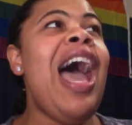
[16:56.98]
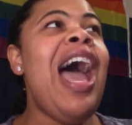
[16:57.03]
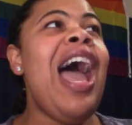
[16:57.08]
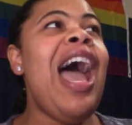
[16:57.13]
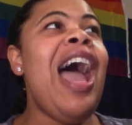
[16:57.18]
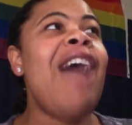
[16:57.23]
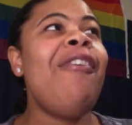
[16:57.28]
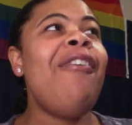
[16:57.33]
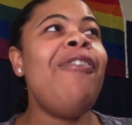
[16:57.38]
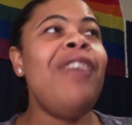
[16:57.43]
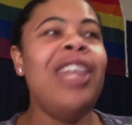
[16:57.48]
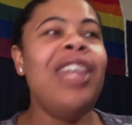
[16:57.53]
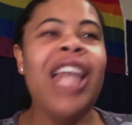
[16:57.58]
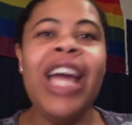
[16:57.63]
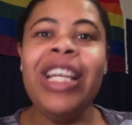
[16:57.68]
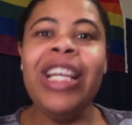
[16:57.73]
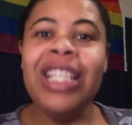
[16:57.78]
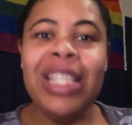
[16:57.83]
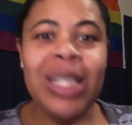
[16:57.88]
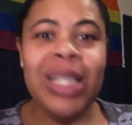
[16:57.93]
I feel
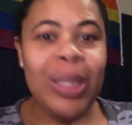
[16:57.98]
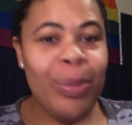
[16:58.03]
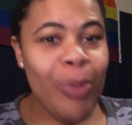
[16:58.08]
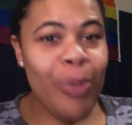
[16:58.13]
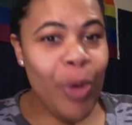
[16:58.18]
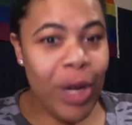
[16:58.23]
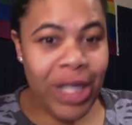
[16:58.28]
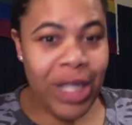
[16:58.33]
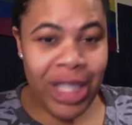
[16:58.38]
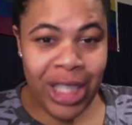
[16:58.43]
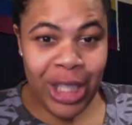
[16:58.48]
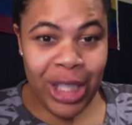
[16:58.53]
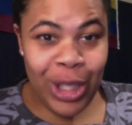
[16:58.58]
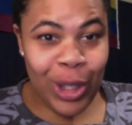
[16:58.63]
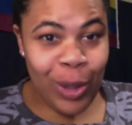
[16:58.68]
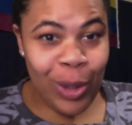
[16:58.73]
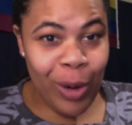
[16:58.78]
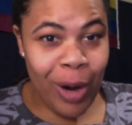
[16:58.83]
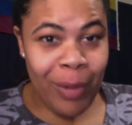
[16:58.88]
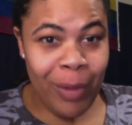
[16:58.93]
like it's some more to this
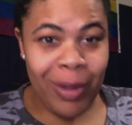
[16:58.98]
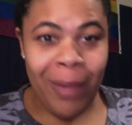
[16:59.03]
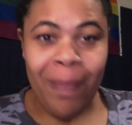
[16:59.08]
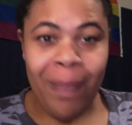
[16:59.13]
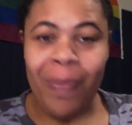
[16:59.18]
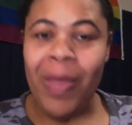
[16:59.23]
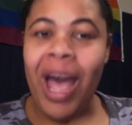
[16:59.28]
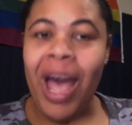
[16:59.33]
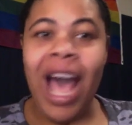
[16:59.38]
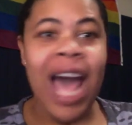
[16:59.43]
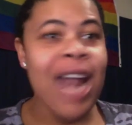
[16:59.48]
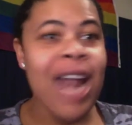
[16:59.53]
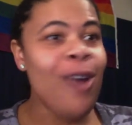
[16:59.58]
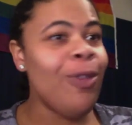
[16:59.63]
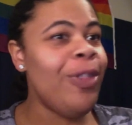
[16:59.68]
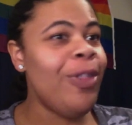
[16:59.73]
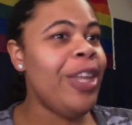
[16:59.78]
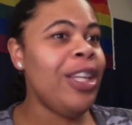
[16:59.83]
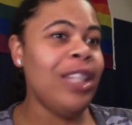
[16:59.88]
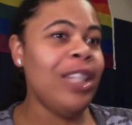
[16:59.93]
story. I
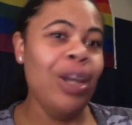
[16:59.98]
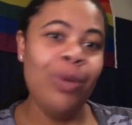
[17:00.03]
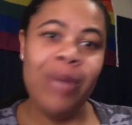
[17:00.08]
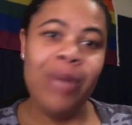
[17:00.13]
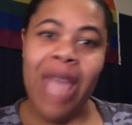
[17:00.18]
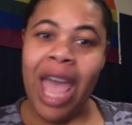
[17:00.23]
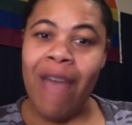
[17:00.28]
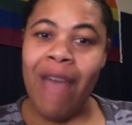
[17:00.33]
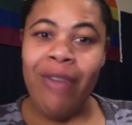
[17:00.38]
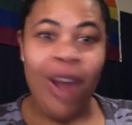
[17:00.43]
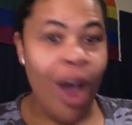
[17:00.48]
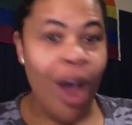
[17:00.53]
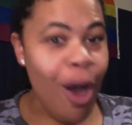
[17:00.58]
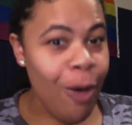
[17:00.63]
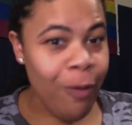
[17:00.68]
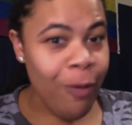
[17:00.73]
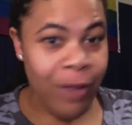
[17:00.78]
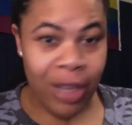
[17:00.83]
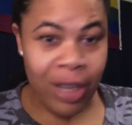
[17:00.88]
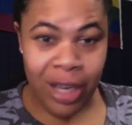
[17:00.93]
don't think that we have it
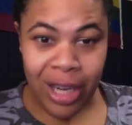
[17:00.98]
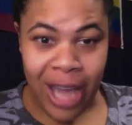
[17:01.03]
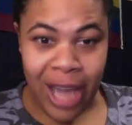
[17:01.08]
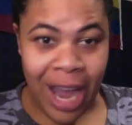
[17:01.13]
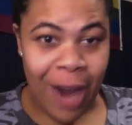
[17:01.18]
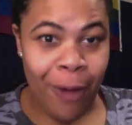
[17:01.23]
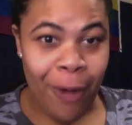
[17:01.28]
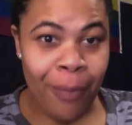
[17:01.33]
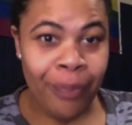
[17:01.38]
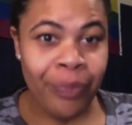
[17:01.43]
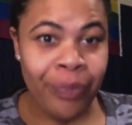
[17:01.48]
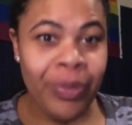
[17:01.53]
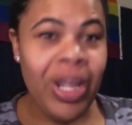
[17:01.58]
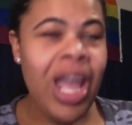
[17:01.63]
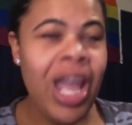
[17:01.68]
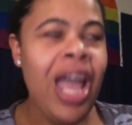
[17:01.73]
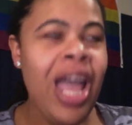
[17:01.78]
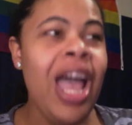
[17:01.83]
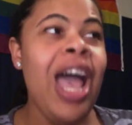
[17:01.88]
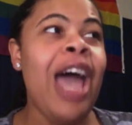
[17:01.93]
all figured out.
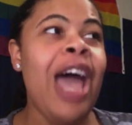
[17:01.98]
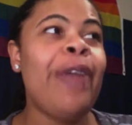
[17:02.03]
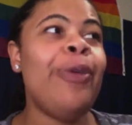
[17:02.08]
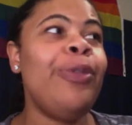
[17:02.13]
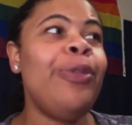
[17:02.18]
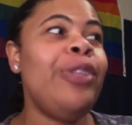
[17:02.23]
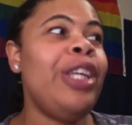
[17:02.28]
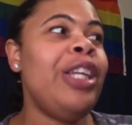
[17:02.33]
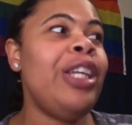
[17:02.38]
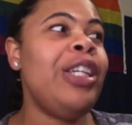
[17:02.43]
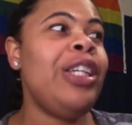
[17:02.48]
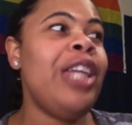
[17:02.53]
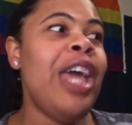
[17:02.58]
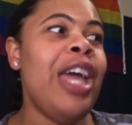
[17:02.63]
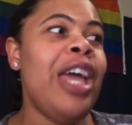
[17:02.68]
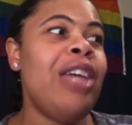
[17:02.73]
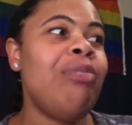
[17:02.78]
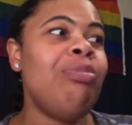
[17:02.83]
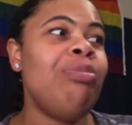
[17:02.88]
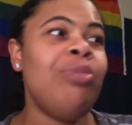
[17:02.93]
I don't think
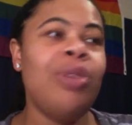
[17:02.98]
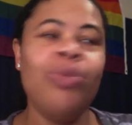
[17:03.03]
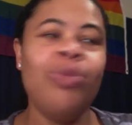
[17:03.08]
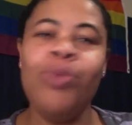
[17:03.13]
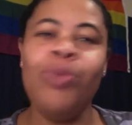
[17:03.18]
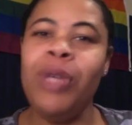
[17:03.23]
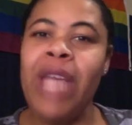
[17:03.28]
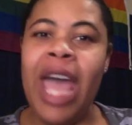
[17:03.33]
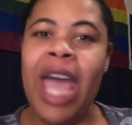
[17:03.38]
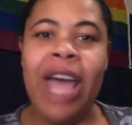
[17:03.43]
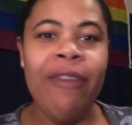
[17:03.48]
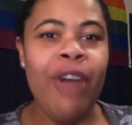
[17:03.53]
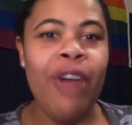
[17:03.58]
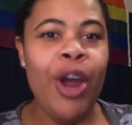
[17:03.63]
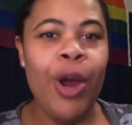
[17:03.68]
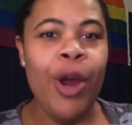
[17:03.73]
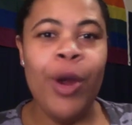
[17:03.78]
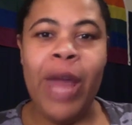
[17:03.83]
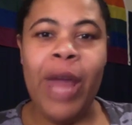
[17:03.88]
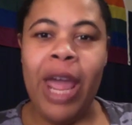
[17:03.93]
that we have
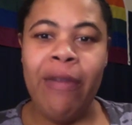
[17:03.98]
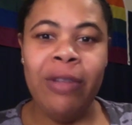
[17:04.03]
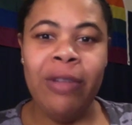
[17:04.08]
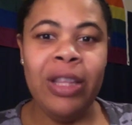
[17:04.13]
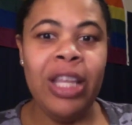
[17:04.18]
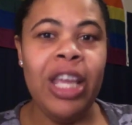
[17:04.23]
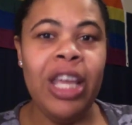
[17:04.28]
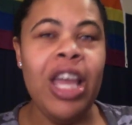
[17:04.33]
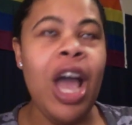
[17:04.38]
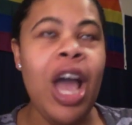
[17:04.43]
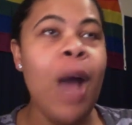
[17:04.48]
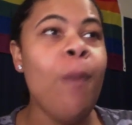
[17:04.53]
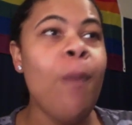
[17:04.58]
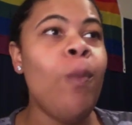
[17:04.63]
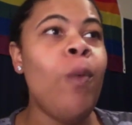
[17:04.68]
heard everything. I'm